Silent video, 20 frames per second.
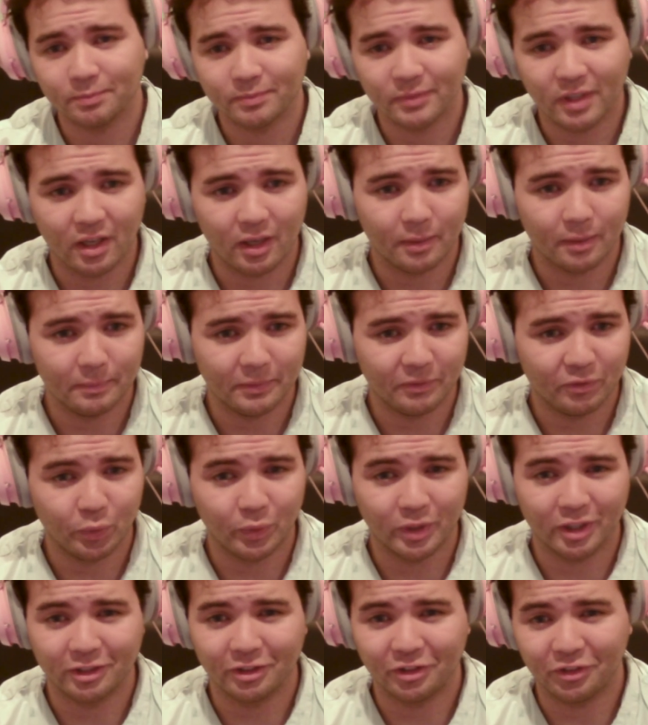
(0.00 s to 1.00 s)
know, if you
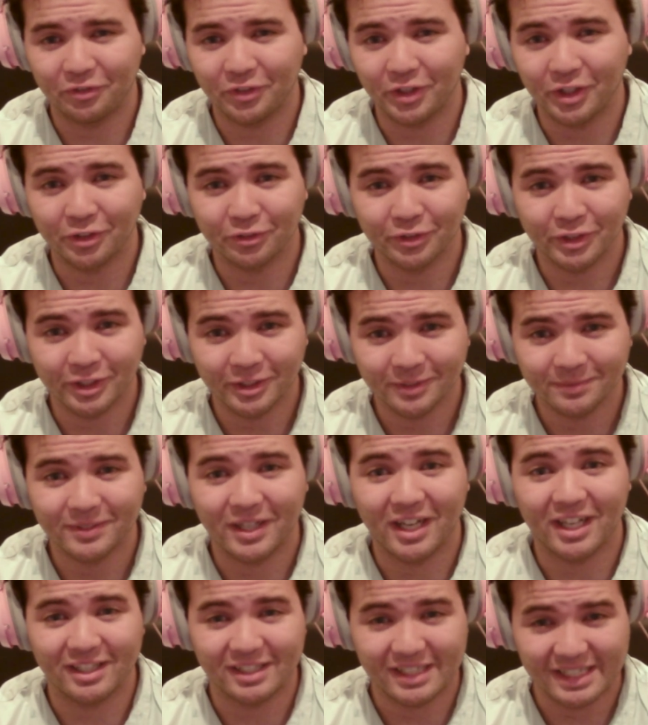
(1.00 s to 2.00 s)
want a little fail reel,
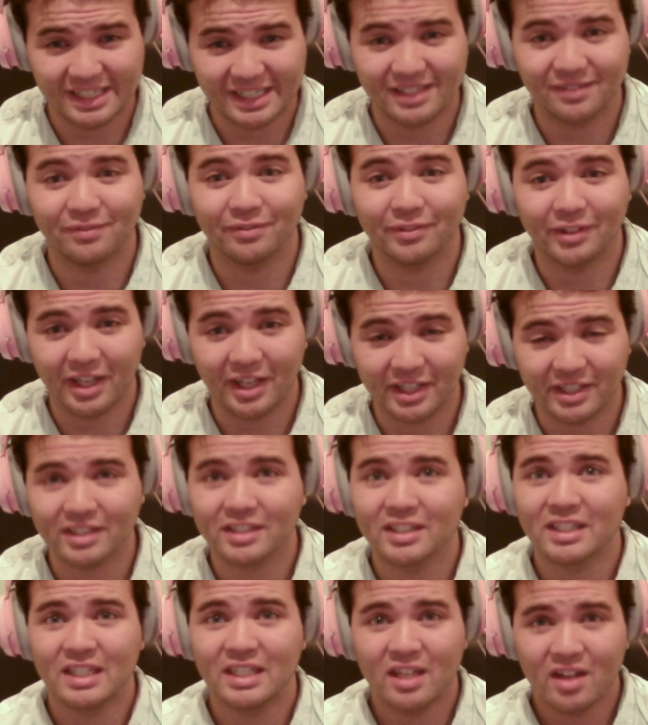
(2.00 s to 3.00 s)
I have like
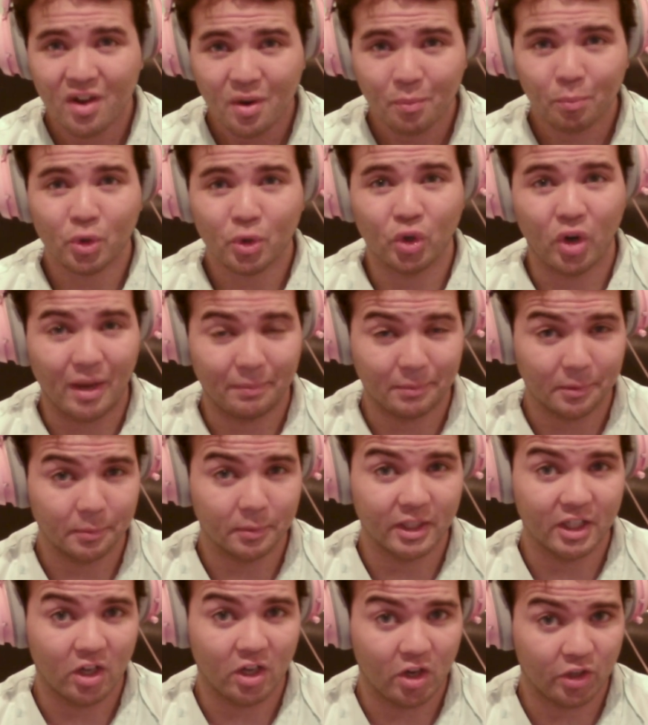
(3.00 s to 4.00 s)

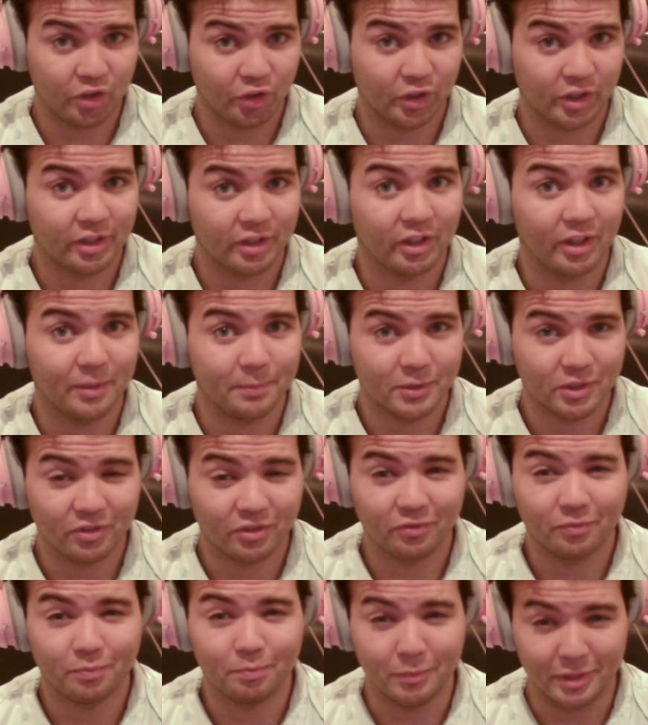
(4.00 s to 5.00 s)
probably 100 clips
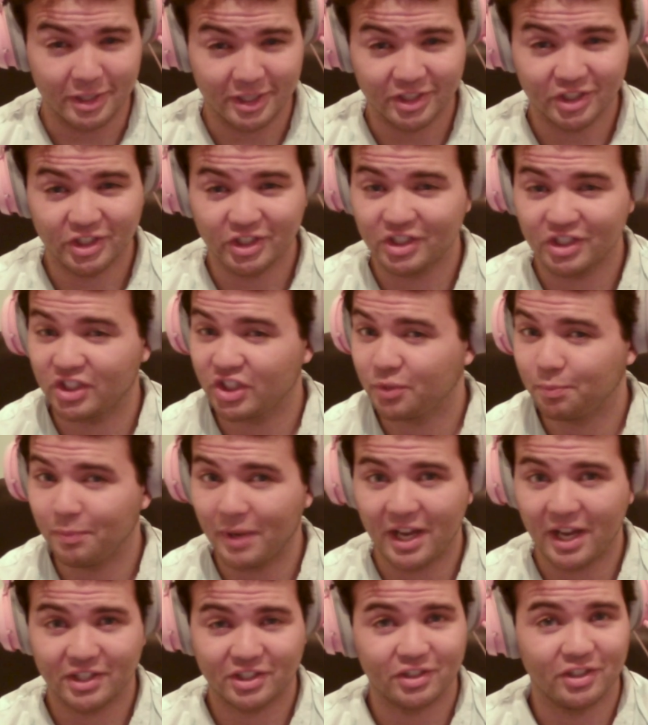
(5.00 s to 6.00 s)
of me just
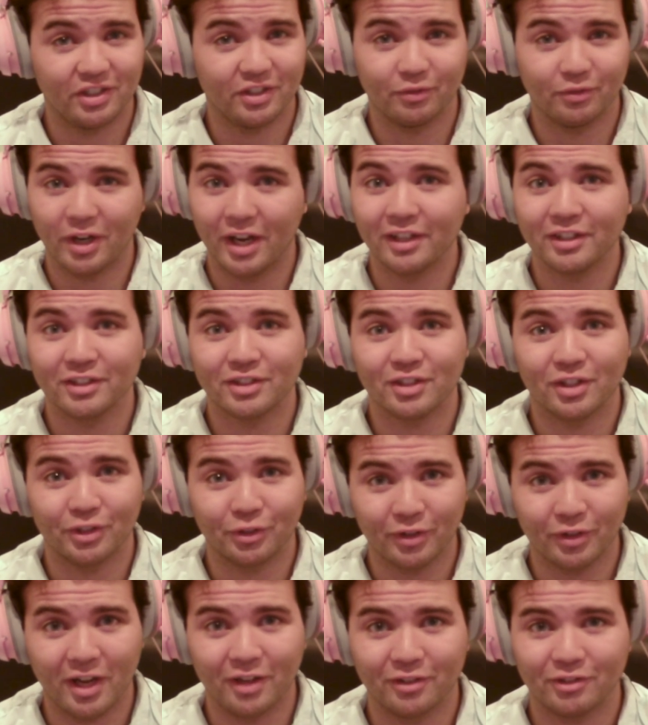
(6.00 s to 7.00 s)
smashing it right into the
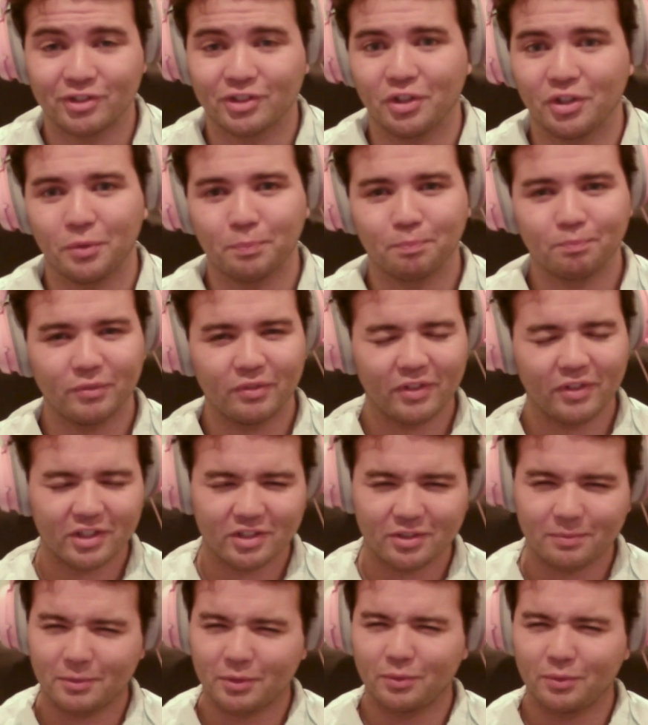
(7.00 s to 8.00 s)
ground. So if
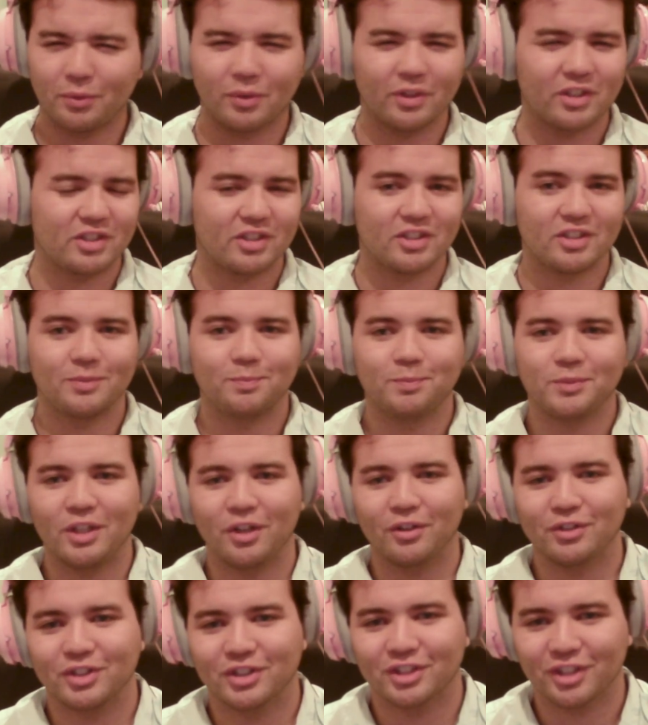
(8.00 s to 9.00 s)
that's something we want to see,
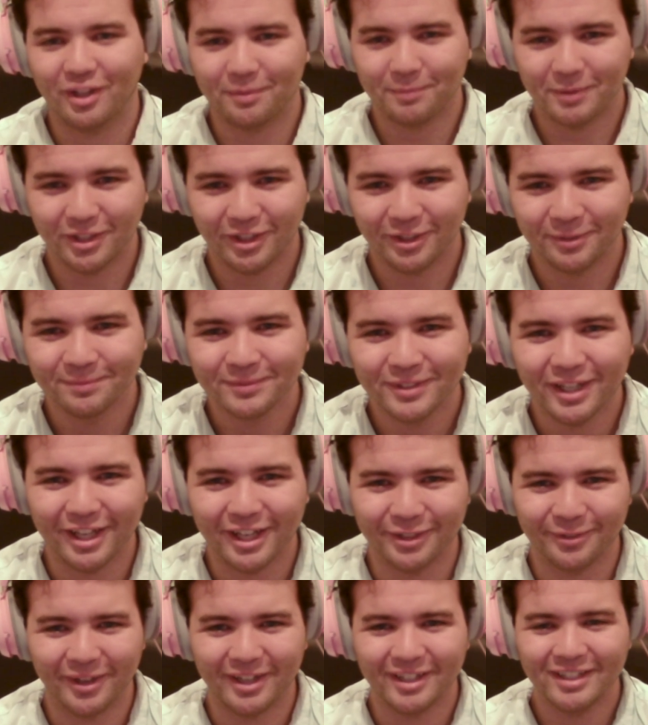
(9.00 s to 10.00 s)
just let me know.
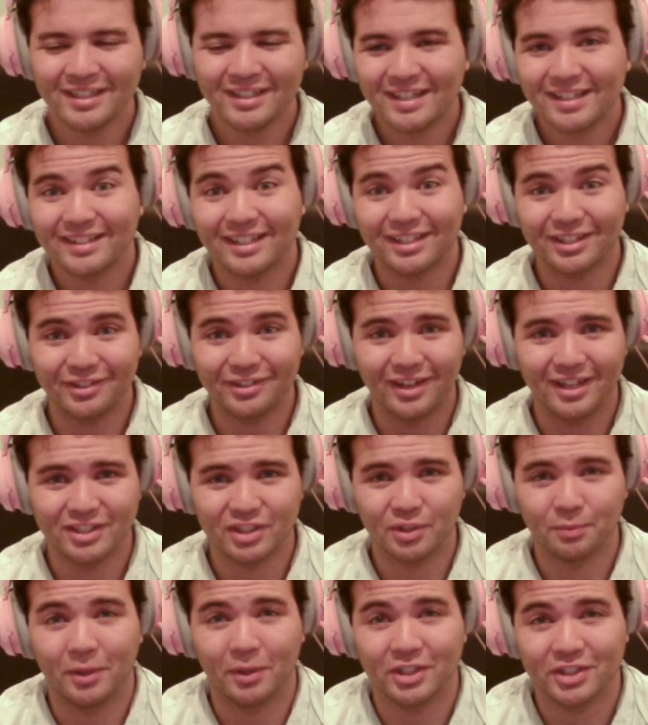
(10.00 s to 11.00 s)
Anyway, thank you guys
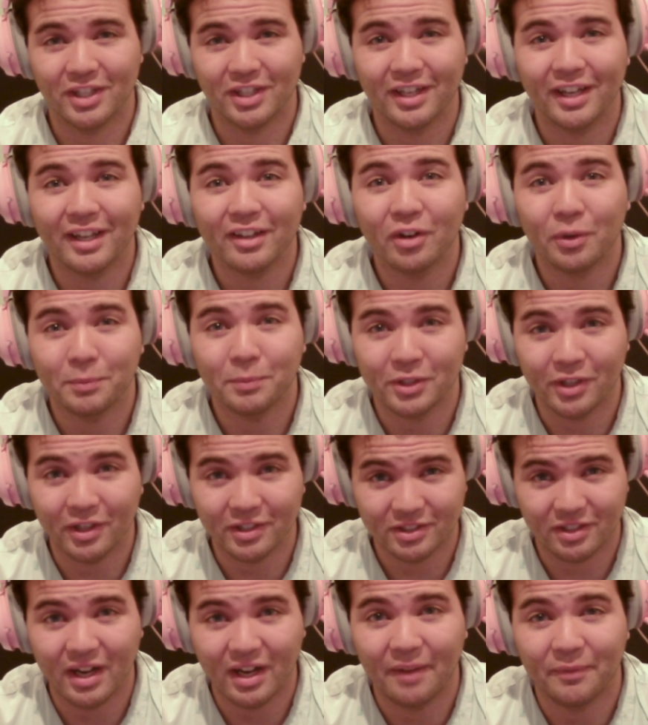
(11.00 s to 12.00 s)
so much, and I hope you
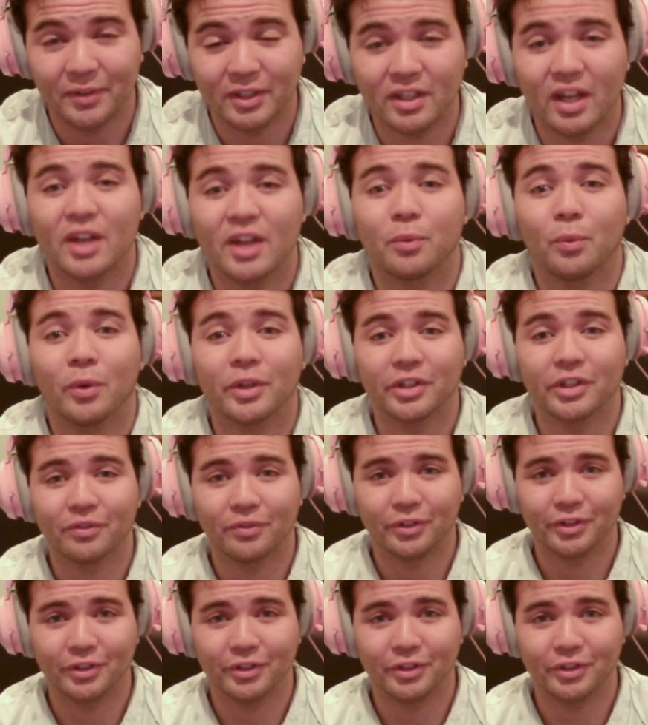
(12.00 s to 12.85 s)
guys are having a wonderful